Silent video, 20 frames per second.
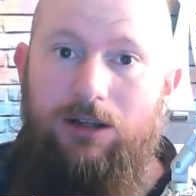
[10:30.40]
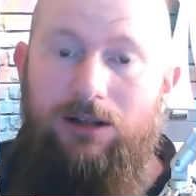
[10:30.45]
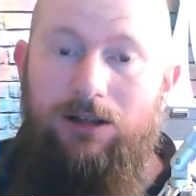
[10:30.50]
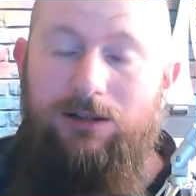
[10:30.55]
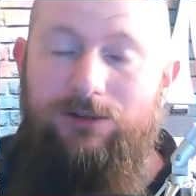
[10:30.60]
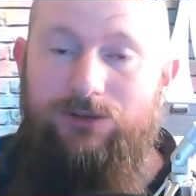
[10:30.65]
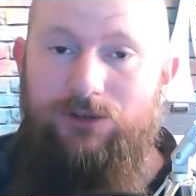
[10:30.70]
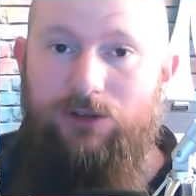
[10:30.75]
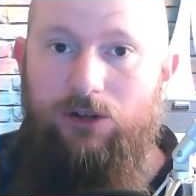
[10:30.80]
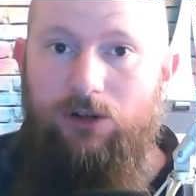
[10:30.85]

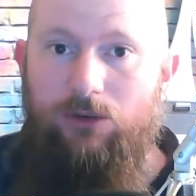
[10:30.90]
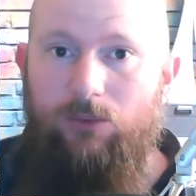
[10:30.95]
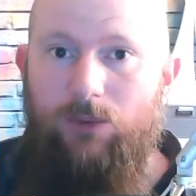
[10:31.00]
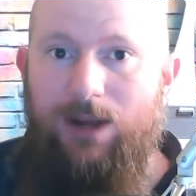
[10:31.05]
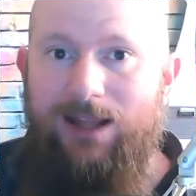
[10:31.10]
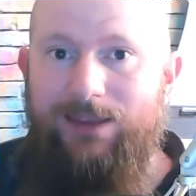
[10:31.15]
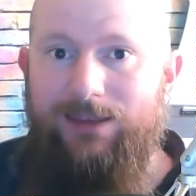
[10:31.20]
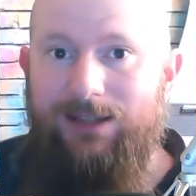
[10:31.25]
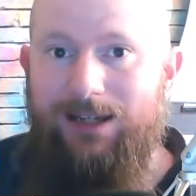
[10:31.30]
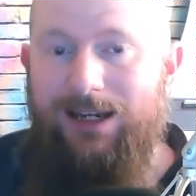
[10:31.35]
so
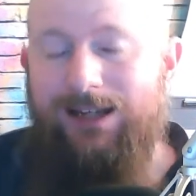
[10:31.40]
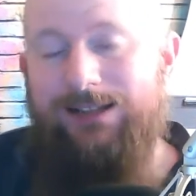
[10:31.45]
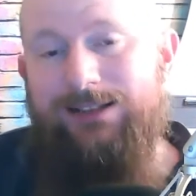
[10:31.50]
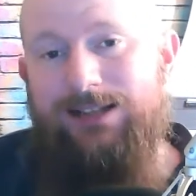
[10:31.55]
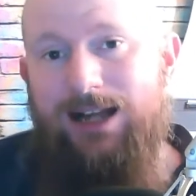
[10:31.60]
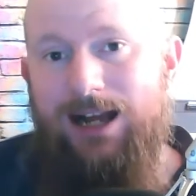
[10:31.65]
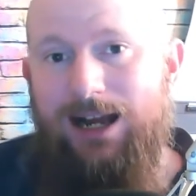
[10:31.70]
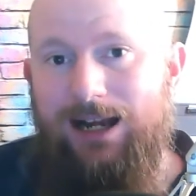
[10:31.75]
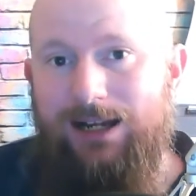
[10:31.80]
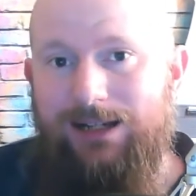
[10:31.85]
when the king
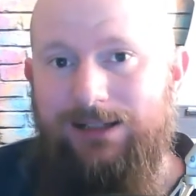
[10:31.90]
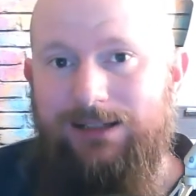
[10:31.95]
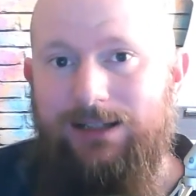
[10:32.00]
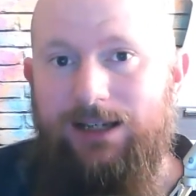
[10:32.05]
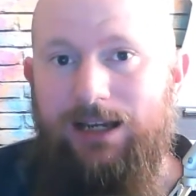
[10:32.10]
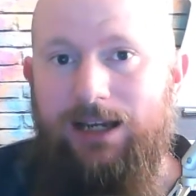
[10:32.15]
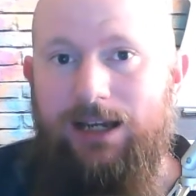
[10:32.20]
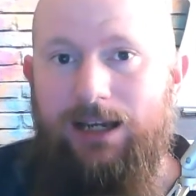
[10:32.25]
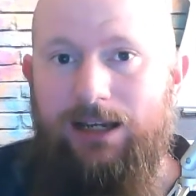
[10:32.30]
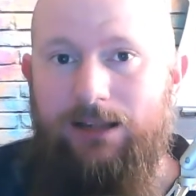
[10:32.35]
died
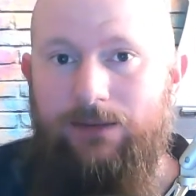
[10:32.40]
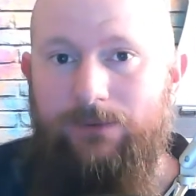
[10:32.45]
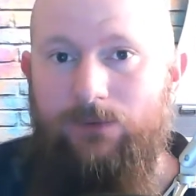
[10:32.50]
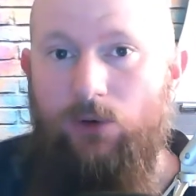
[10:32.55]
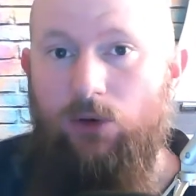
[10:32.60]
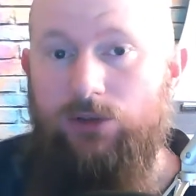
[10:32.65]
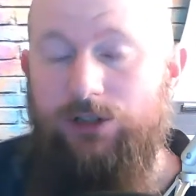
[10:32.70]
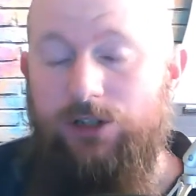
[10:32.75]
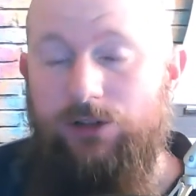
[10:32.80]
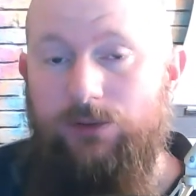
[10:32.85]
in
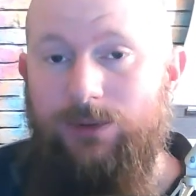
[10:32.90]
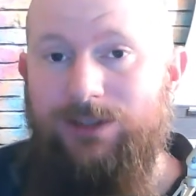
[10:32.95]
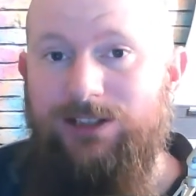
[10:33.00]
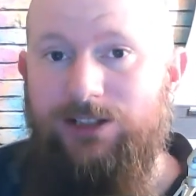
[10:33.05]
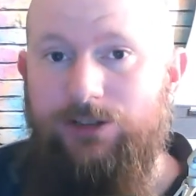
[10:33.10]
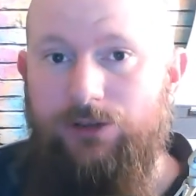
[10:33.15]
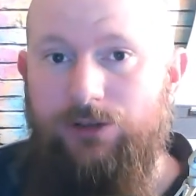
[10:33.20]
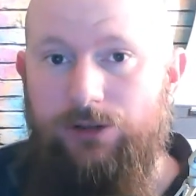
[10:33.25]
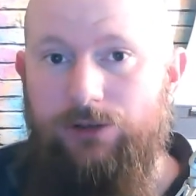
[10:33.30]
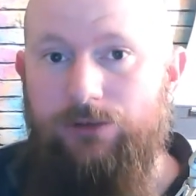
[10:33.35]

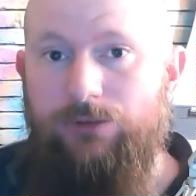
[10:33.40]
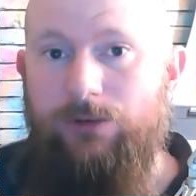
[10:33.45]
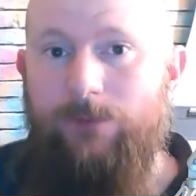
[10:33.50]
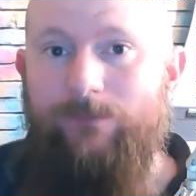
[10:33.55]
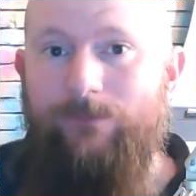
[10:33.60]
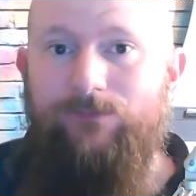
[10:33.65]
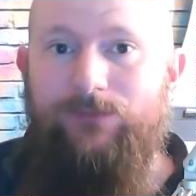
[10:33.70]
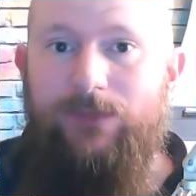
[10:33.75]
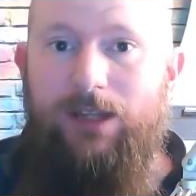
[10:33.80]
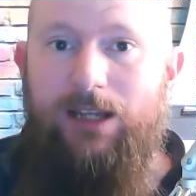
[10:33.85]
1422,
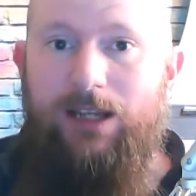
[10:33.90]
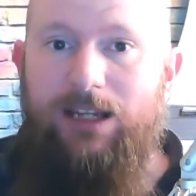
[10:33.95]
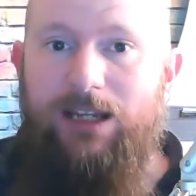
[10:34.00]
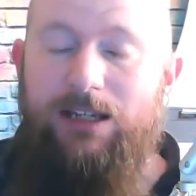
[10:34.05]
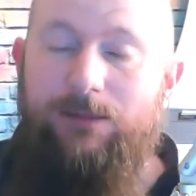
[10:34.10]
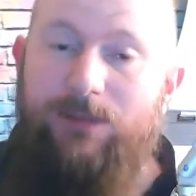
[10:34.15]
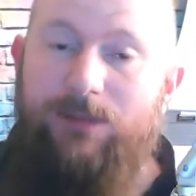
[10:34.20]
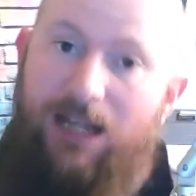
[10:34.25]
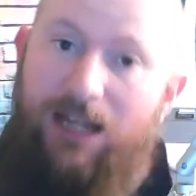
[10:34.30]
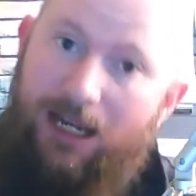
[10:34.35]

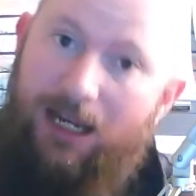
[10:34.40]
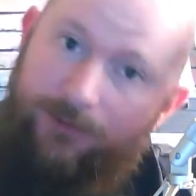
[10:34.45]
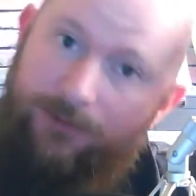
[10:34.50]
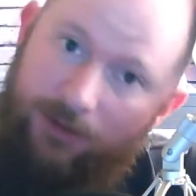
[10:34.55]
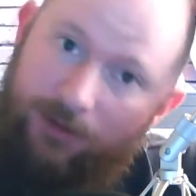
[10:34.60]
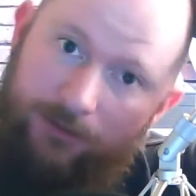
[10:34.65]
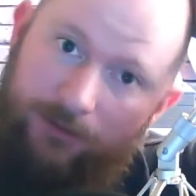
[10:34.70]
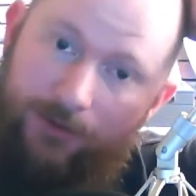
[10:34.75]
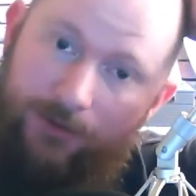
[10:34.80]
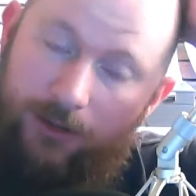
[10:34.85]
he became
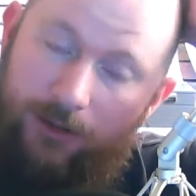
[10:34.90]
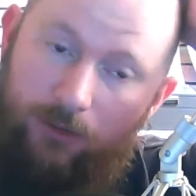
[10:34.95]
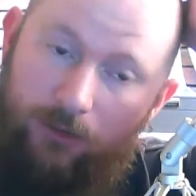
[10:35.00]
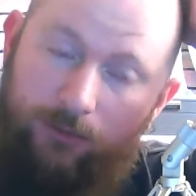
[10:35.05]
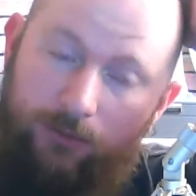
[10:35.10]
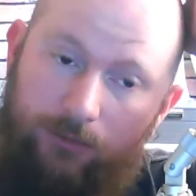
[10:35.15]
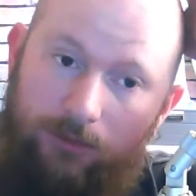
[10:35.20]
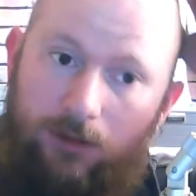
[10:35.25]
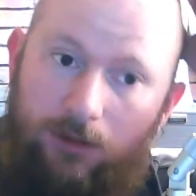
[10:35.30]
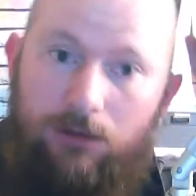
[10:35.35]
sort of the
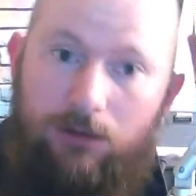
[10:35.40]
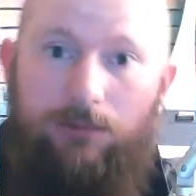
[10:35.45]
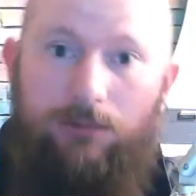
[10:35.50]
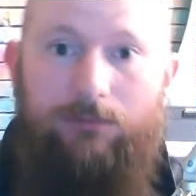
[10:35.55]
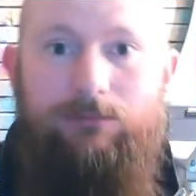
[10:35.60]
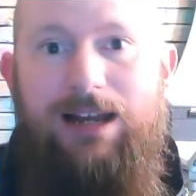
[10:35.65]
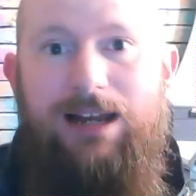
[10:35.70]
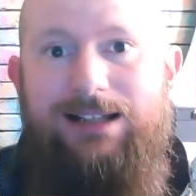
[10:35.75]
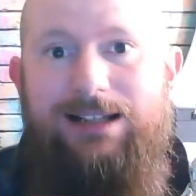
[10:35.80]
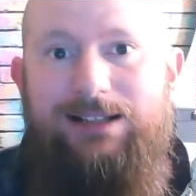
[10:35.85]
overall
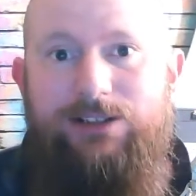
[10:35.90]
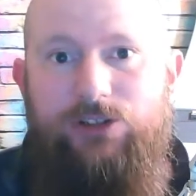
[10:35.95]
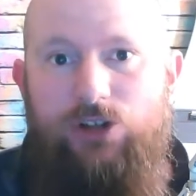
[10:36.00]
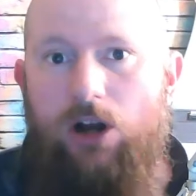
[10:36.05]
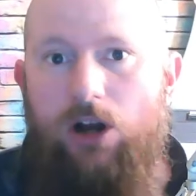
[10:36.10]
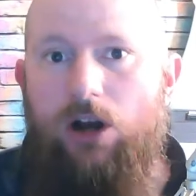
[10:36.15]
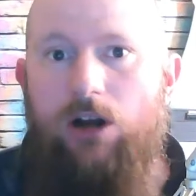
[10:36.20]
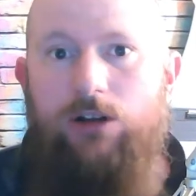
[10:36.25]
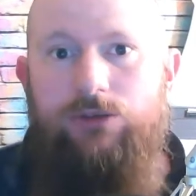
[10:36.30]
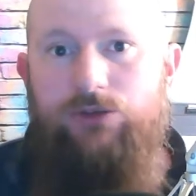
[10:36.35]
man in
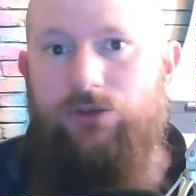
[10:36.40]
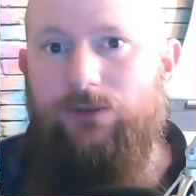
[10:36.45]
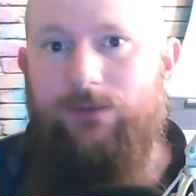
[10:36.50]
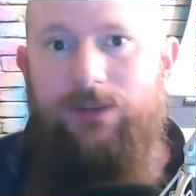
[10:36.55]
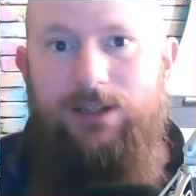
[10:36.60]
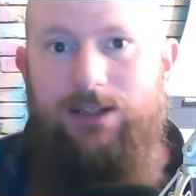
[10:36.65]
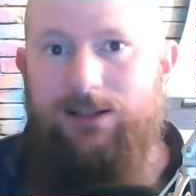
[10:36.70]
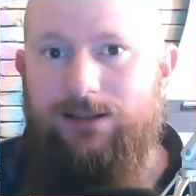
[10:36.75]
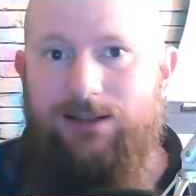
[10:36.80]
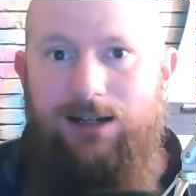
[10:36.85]
charge of
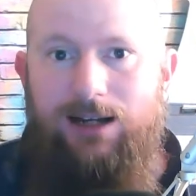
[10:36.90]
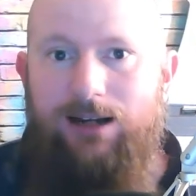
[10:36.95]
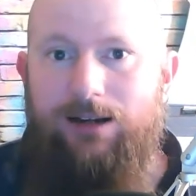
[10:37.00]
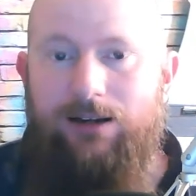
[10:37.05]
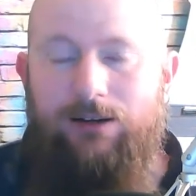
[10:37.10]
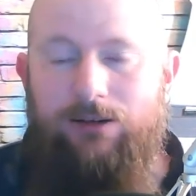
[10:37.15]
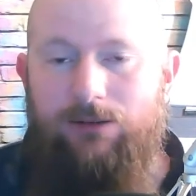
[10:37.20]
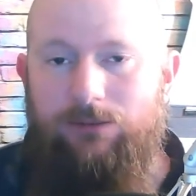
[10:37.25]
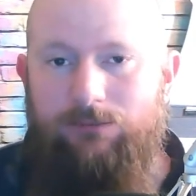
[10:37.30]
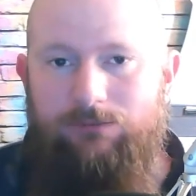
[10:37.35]
the
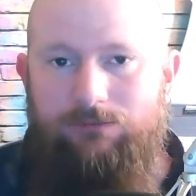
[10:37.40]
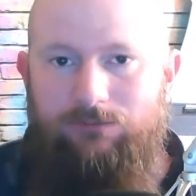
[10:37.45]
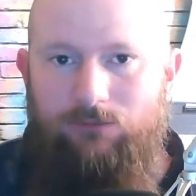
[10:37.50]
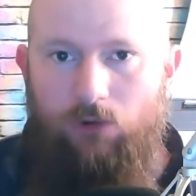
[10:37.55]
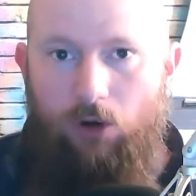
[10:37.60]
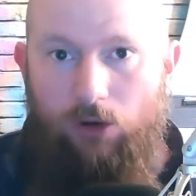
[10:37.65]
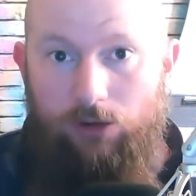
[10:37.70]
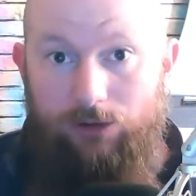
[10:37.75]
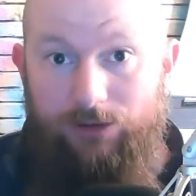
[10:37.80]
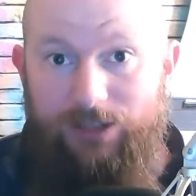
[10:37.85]
entire
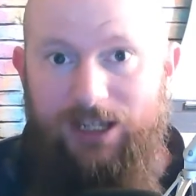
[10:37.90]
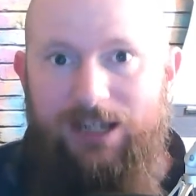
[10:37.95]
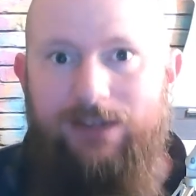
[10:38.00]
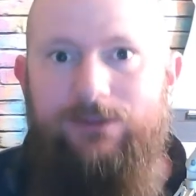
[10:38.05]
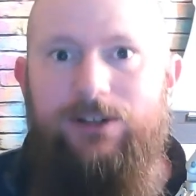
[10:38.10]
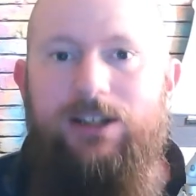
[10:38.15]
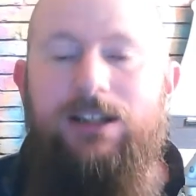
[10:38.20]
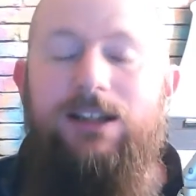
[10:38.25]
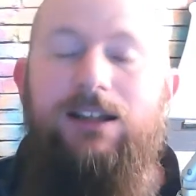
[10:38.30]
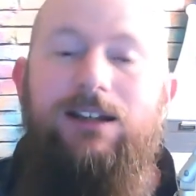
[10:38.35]
Royal
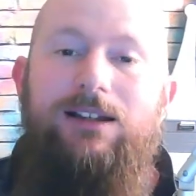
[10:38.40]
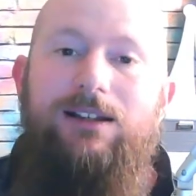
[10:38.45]
Navy,